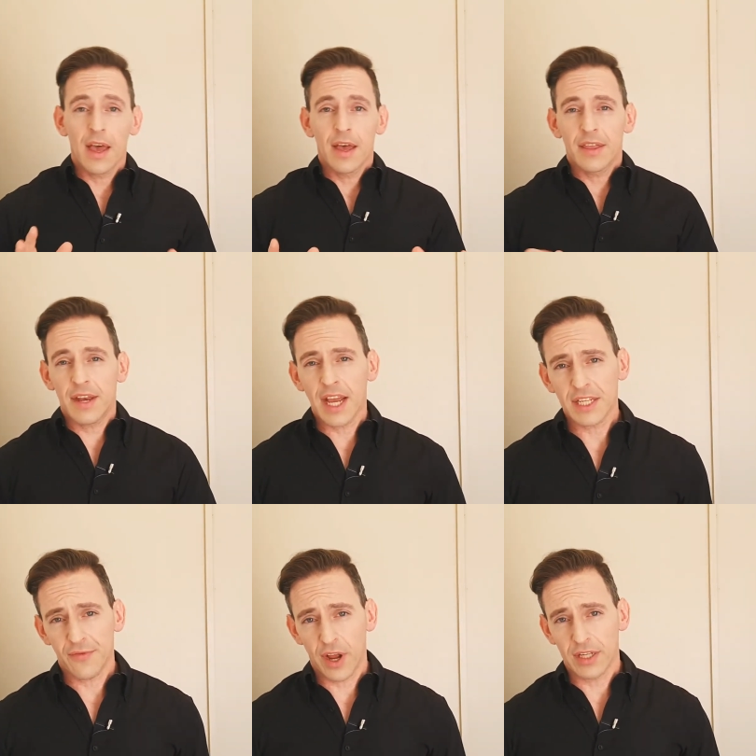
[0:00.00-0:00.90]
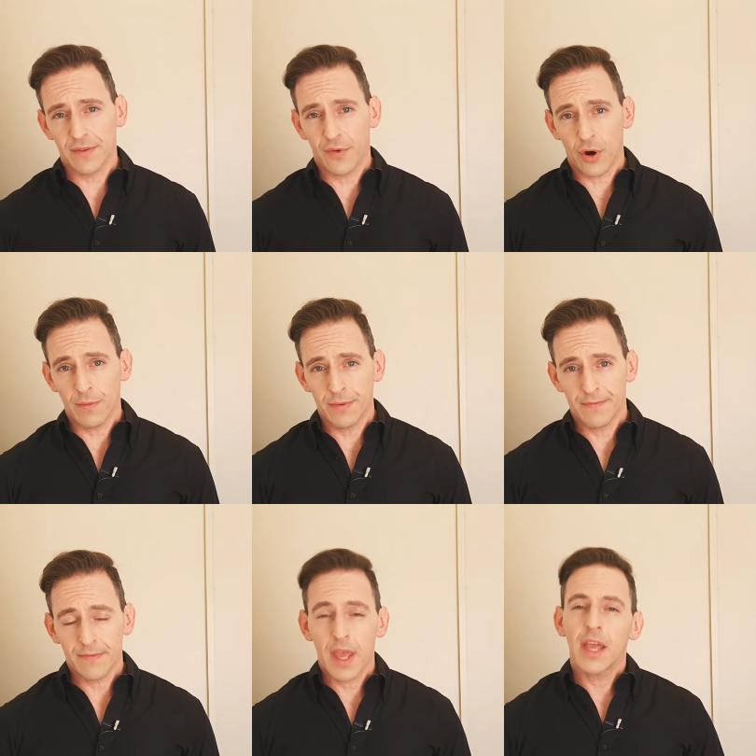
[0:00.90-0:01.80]
The next phrasal verb
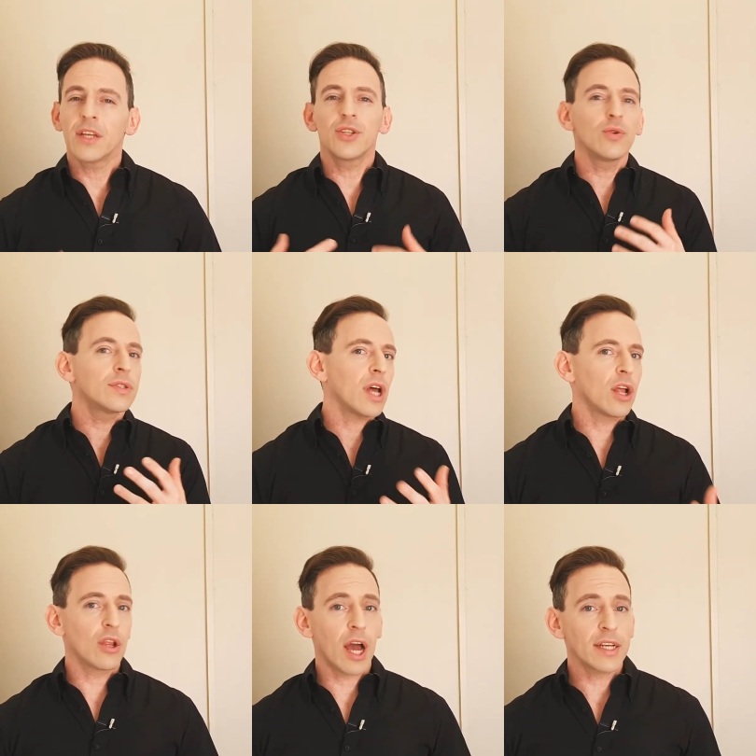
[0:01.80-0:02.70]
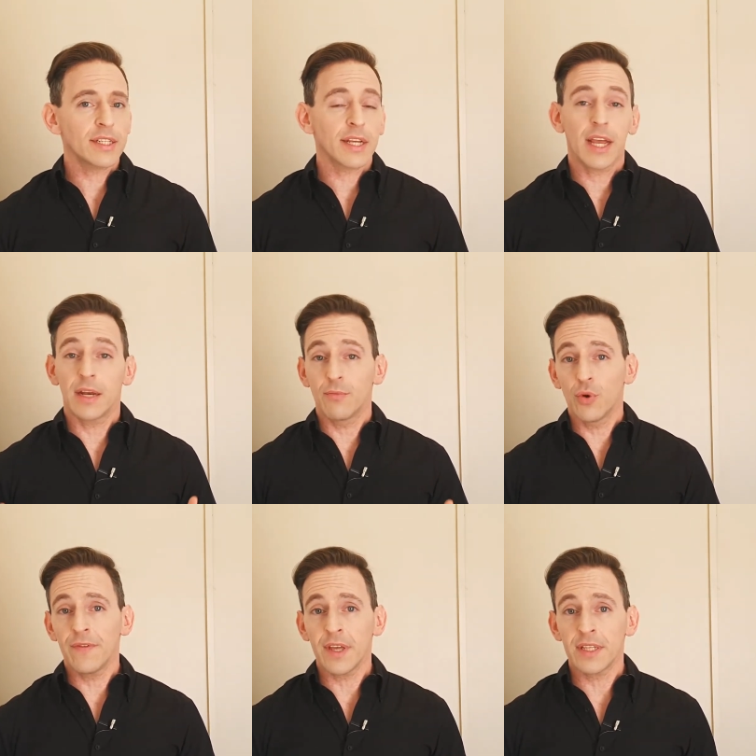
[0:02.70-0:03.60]
is used a lot in
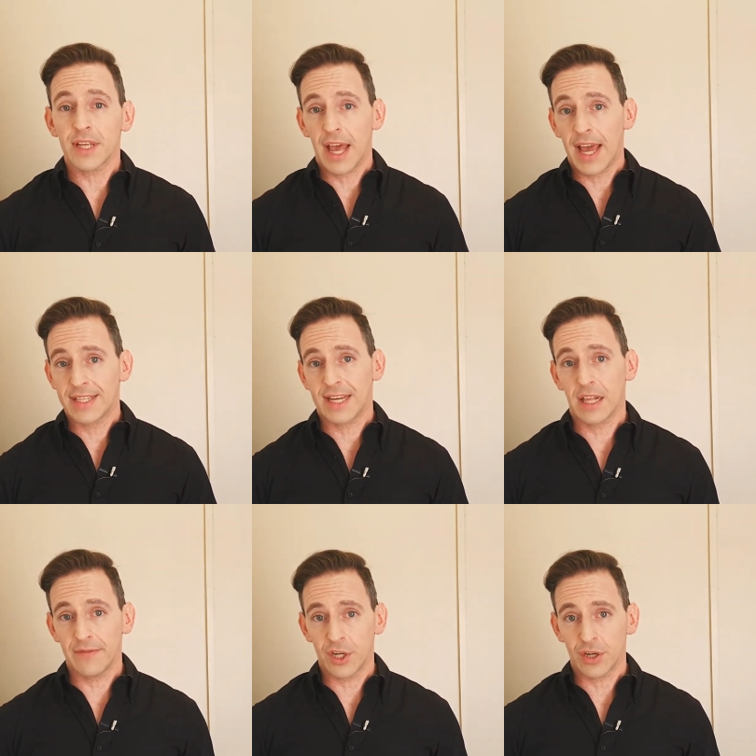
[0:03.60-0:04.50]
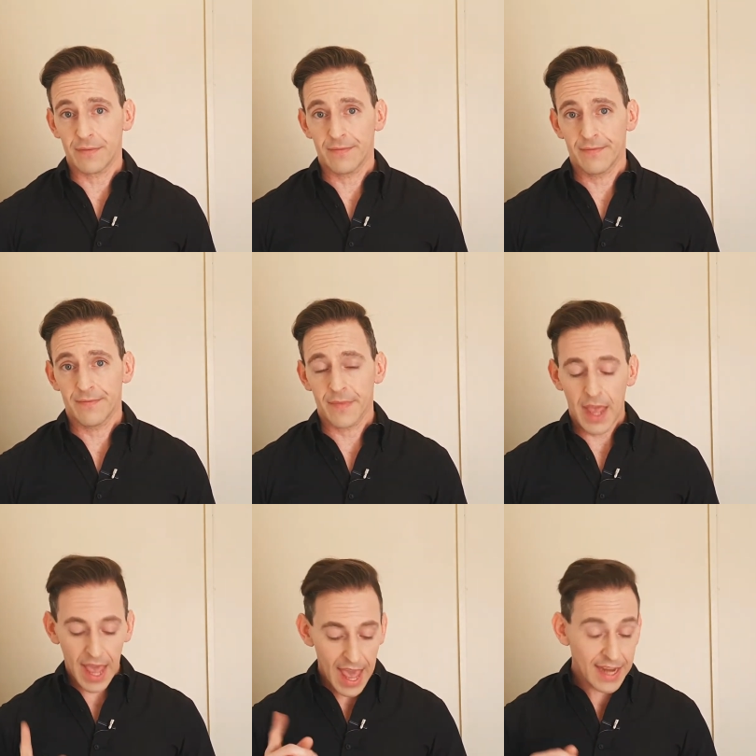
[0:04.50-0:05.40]
movies and television
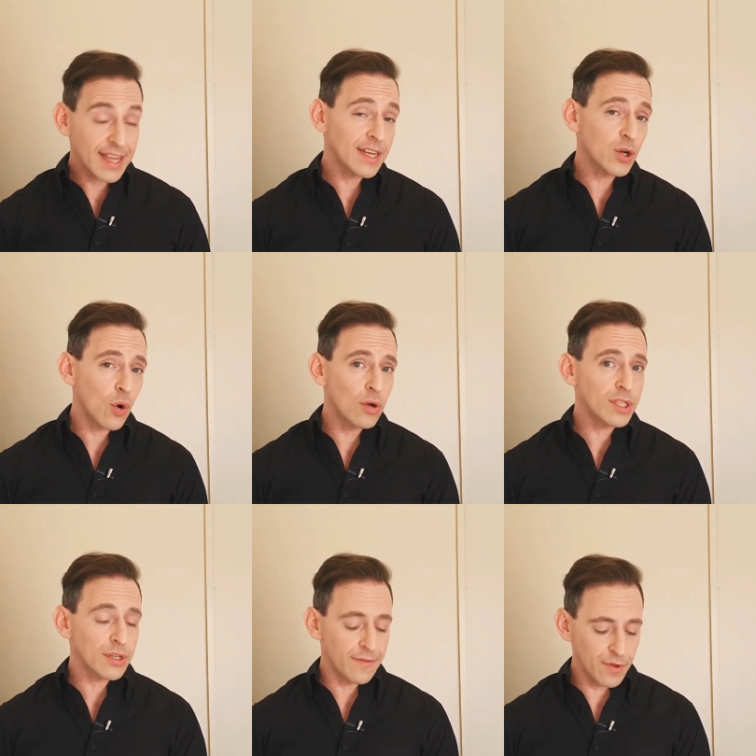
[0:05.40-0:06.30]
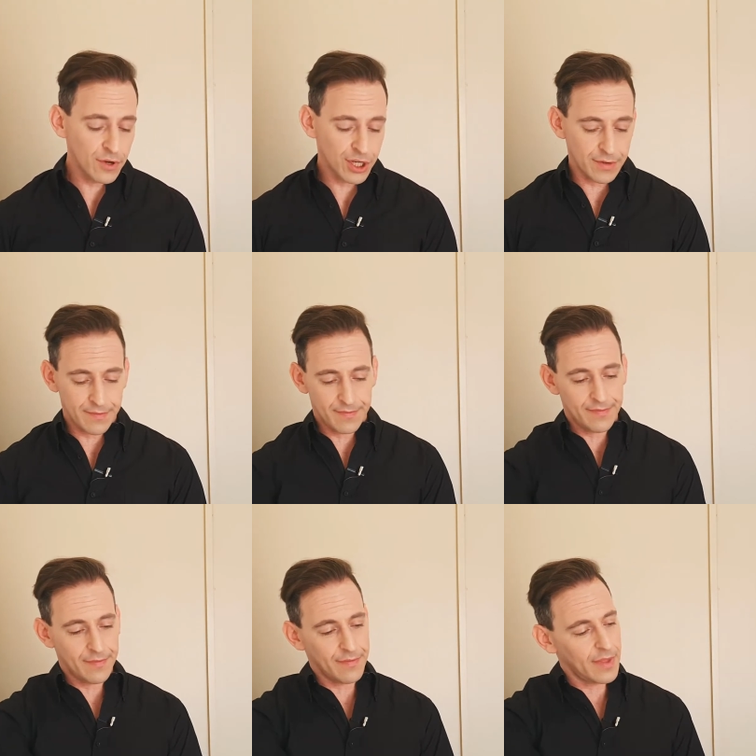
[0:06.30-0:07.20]
and can cause confusion.
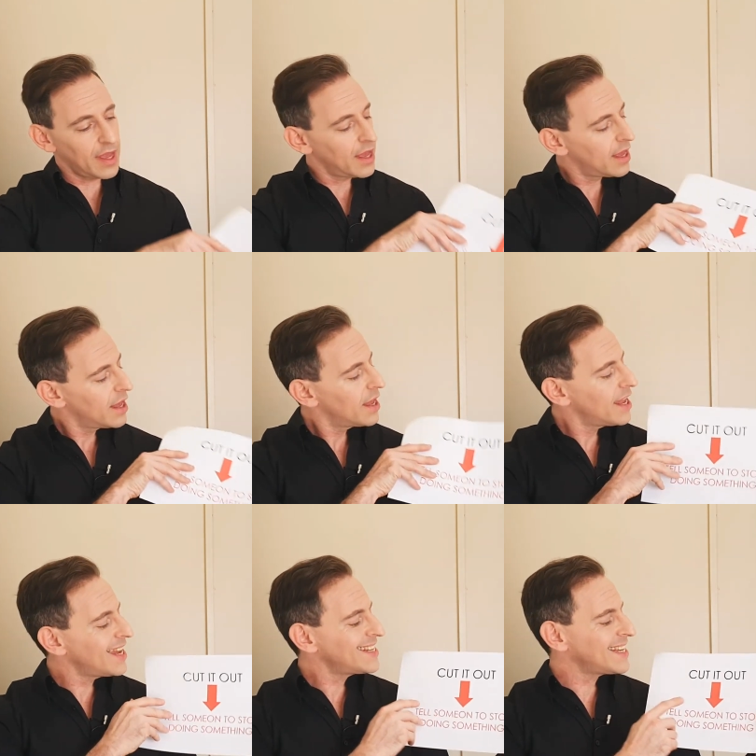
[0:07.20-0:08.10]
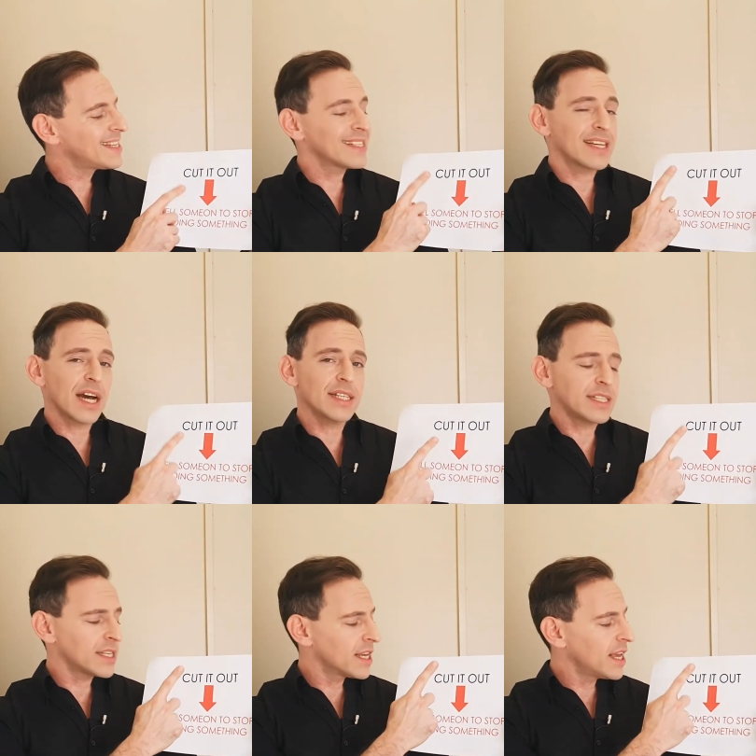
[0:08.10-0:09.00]
It is
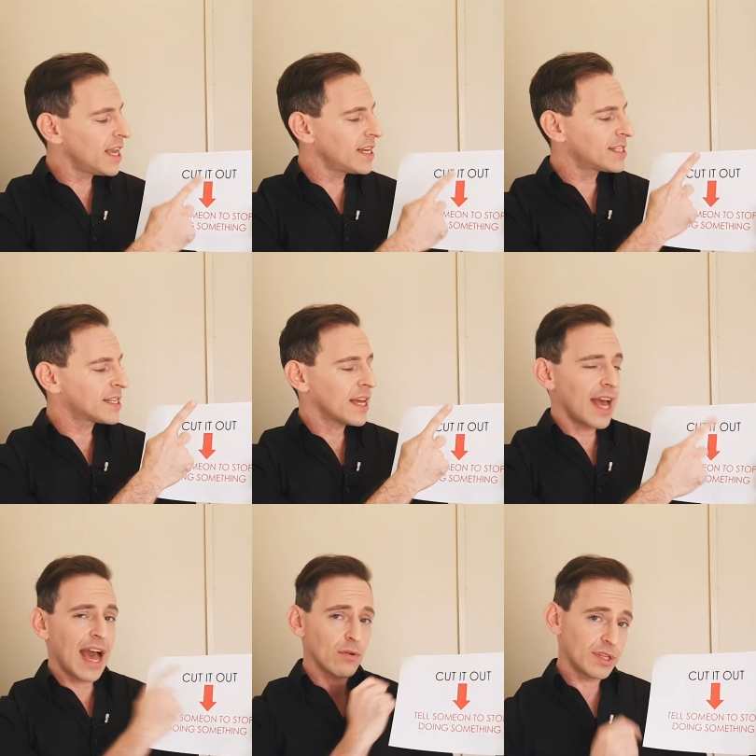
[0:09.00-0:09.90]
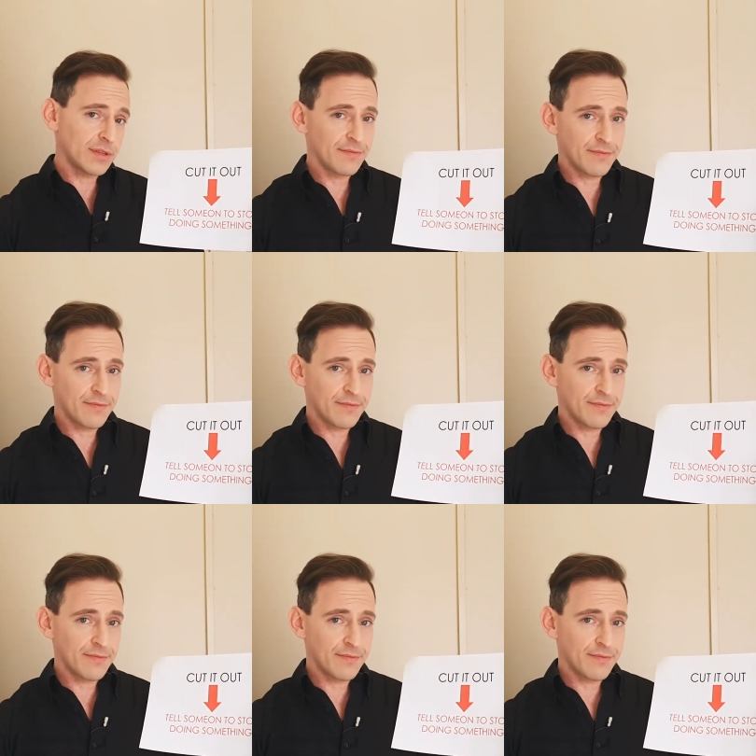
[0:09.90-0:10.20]
cut it out.